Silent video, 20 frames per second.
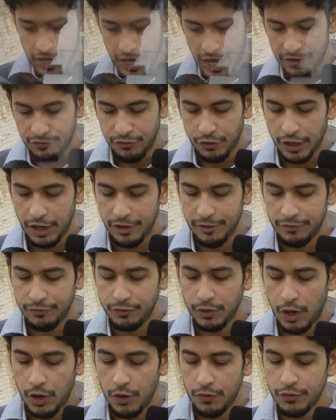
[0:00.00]
And for
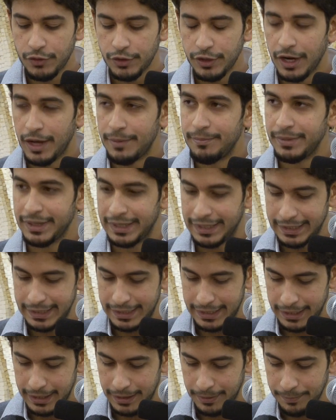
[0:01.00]
over a
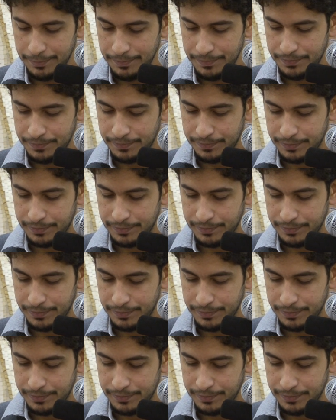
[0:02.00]
millennium,